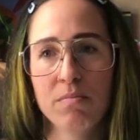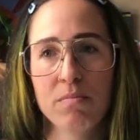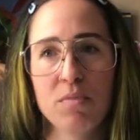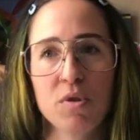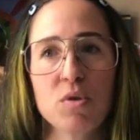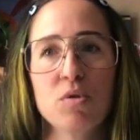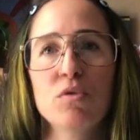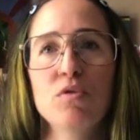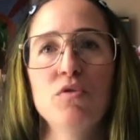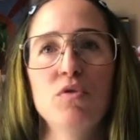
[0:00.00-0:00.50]

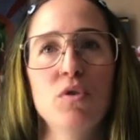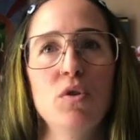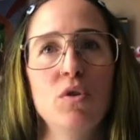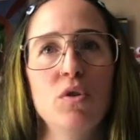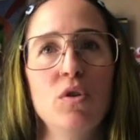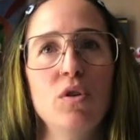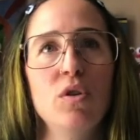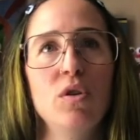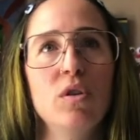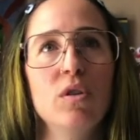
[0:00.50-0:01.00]

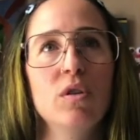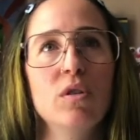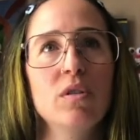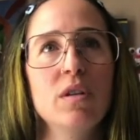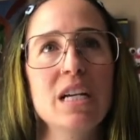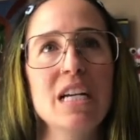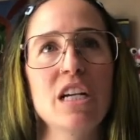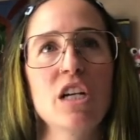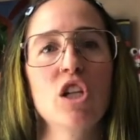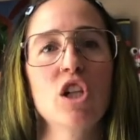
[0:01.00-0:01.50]

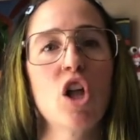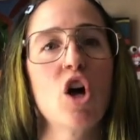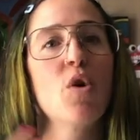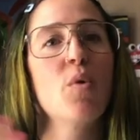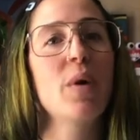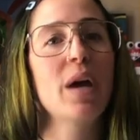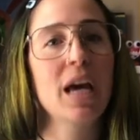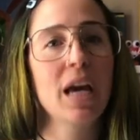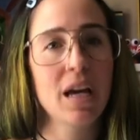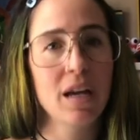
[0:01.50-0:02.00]
beautiful,
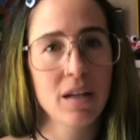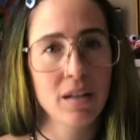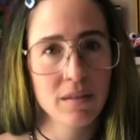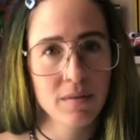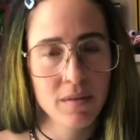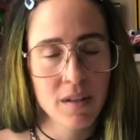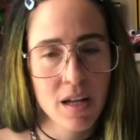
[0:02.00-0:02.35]
glowing,